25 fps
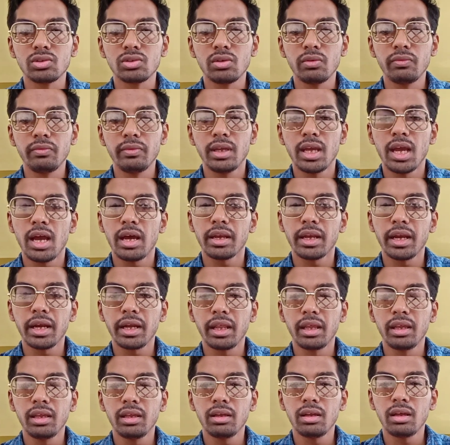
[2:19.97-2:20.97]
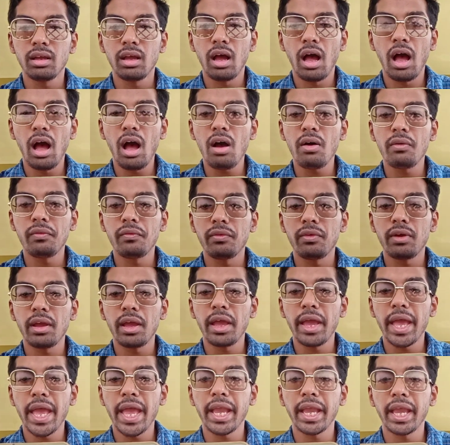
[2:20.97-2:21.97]
So we are getting half
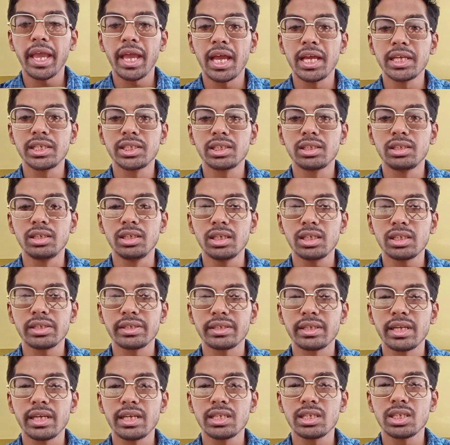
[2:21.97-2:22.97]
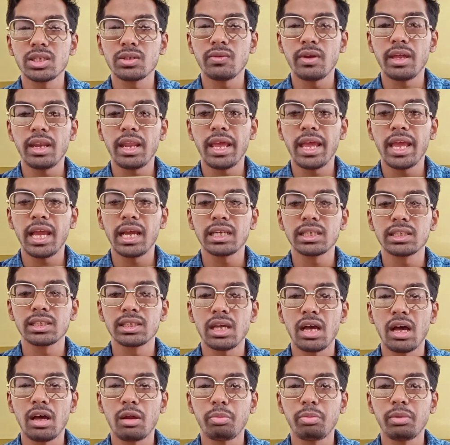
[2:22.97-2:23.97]
egg hatch distance when
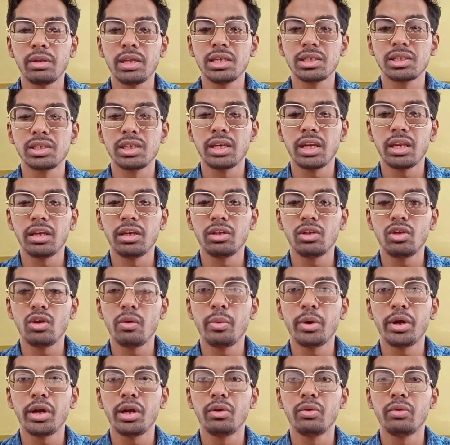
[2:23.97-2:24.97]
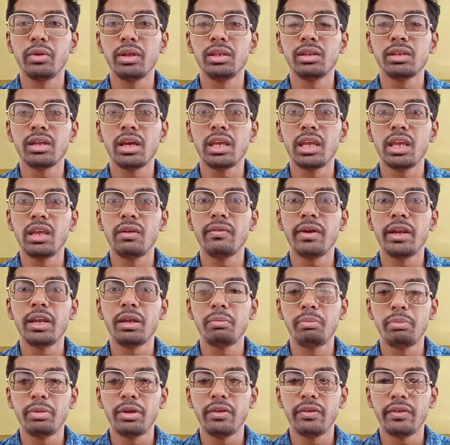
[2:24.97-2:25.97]
eggs are placed in an incubator during the
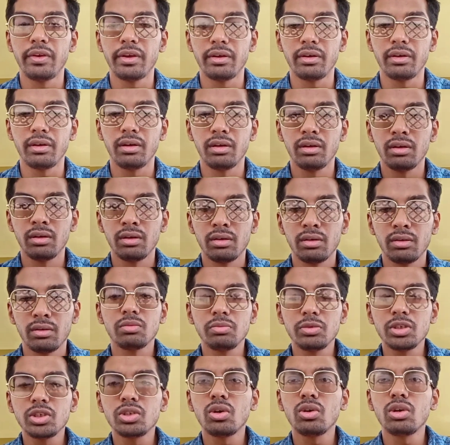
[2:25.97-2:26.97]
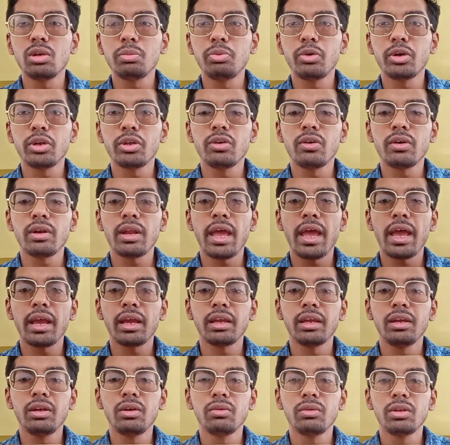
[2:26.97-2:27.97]
event period. So be sure to put your
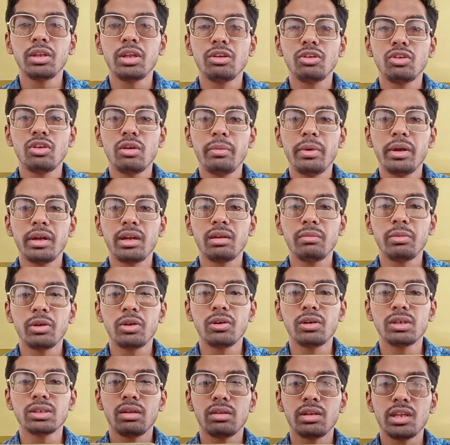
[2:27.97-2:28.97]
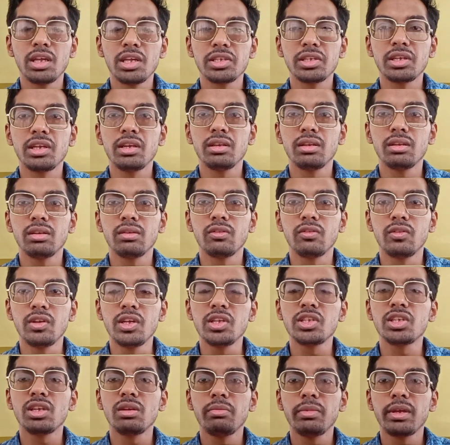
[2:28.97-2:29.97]
egg into the incubator because there is a
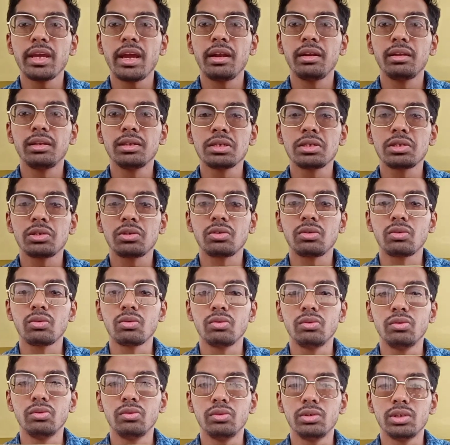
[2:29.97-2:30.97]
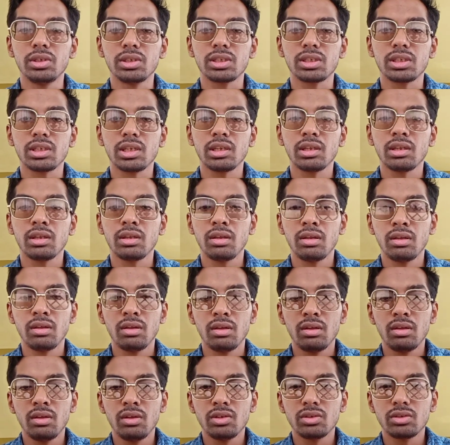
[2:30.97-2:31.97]
reason behind this to do this.
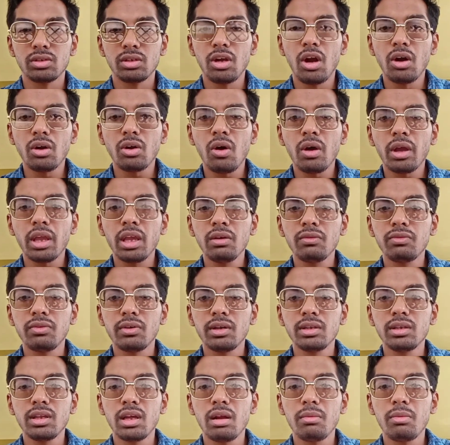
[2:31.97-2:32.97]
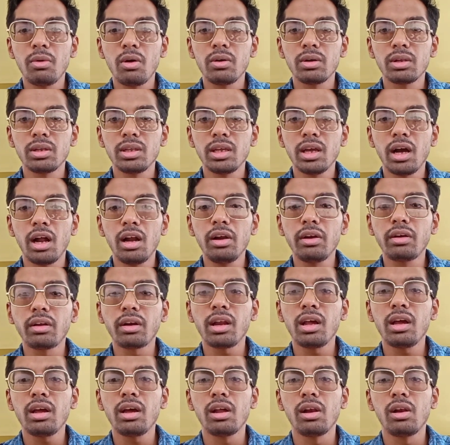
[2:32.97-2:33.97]
So now talking further about the
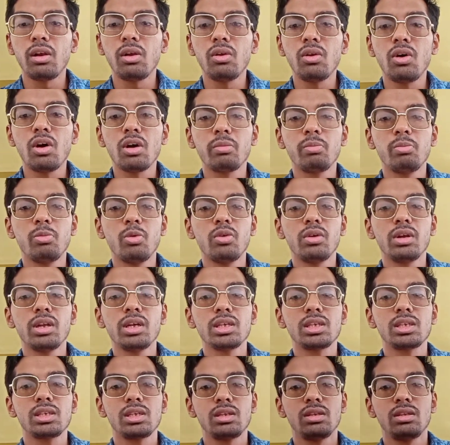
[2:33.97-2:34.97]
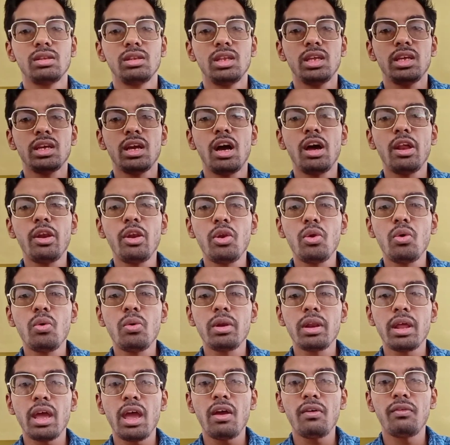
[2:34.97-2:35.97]
Ultra Unlock bonus, the
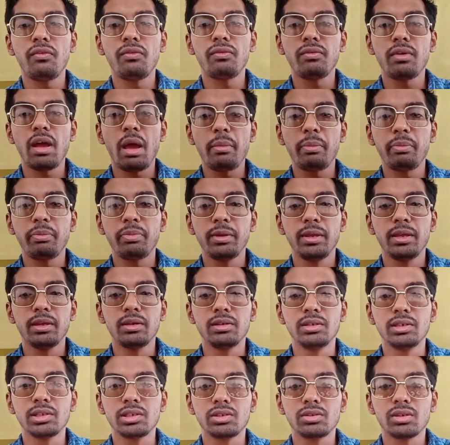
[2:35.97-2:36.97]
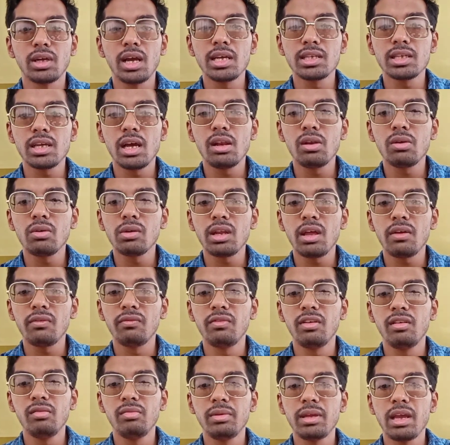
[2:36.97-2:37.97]
Unknown F appears. So guys, Unknown
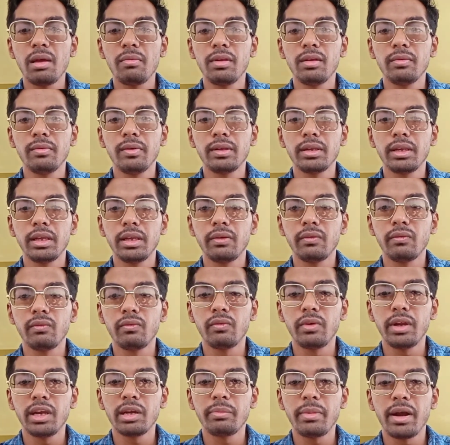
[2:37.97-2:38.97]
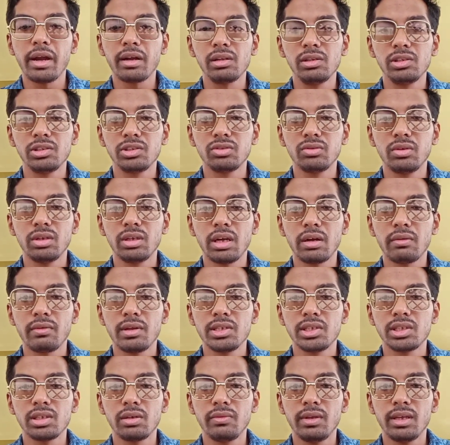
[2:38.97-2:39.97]
F will be available in Raid Battles during
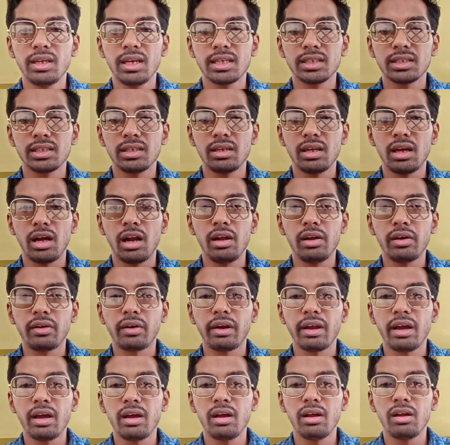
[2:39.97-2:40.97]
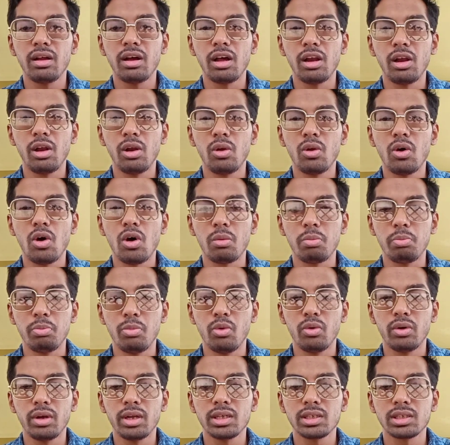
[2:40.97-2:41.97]
Adventure Week as an Ultra
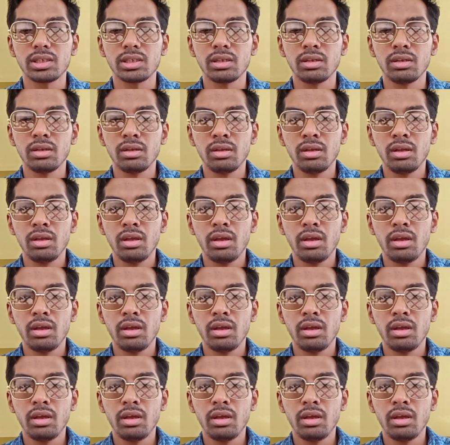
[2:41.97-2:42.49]
Unlock bonus.